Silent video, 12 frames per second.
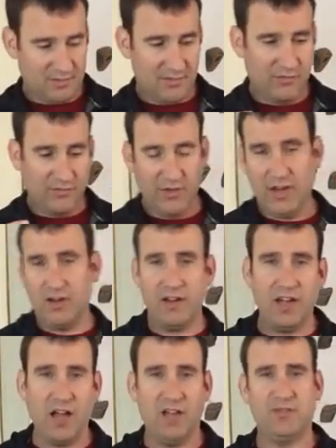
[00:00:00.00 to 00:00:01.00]

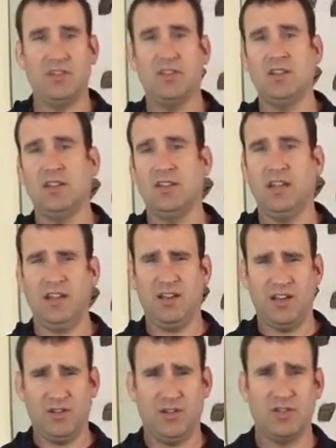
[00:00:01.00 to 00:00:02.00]
very often and
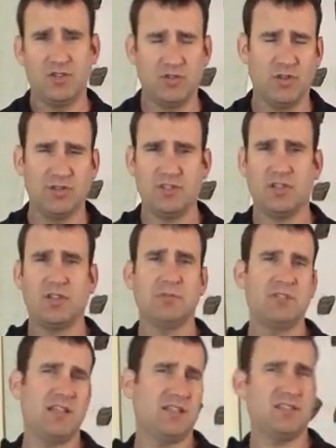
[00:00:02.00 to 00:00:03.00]
under controlled
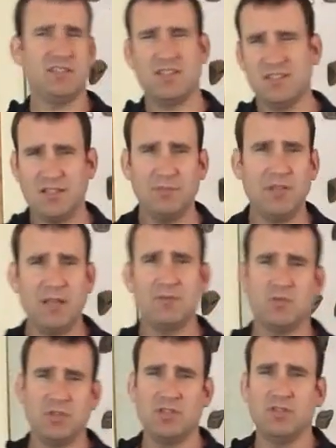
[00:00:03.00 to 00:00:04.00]
circumstances. Because
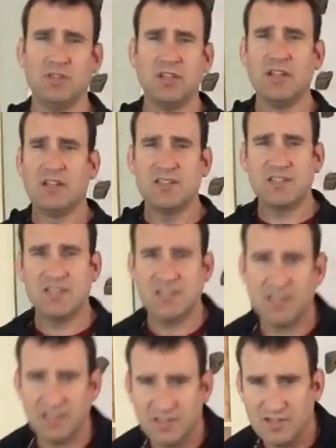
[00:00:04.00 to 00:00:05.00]
sometimes when you
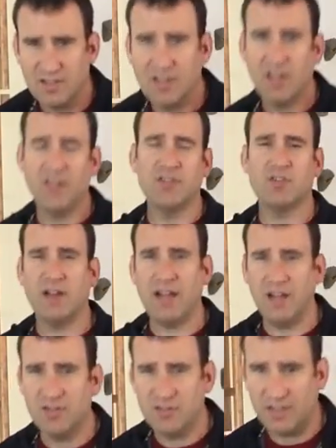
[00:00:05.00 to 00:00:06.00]
sit on the
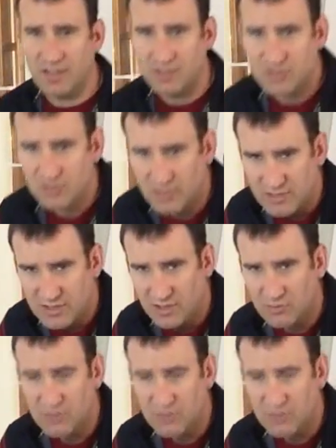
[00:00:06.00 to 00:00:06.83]
ground and stretch out,